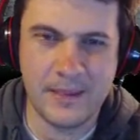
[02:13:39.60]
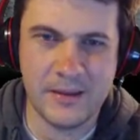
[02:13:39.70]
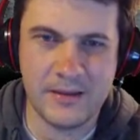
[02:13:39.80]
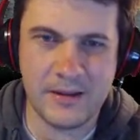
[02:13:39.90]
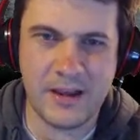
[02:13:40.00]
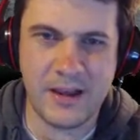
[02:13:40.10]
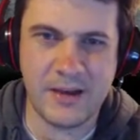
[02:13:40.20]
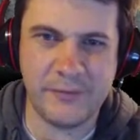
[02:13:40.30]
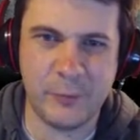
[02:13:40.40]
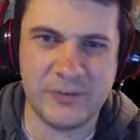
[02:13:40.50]
Oh,
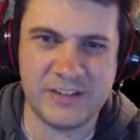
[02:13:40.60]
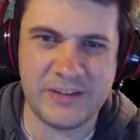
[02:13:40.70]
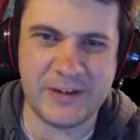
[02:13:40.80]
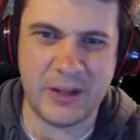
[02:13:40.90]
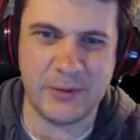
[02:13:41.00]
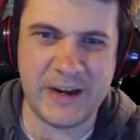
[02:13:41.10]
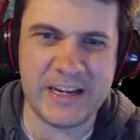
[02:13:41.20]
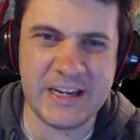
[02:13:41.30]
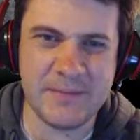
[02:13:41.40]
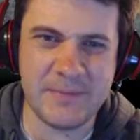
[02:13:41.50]
everyone's leaving
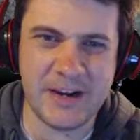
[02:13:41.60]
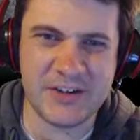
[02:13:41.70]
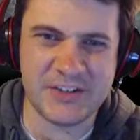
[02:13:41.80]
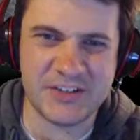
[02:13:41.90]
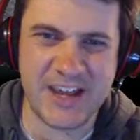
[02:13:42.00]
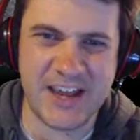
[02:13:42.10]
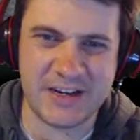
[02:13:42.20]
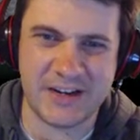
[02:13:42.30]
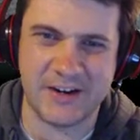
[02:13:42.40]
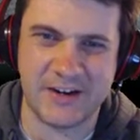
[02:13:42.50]
already, but I just got
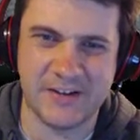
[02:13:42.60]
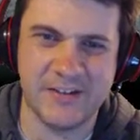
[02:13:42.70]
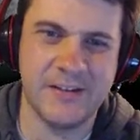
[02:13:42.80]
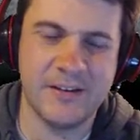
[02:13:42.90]
here.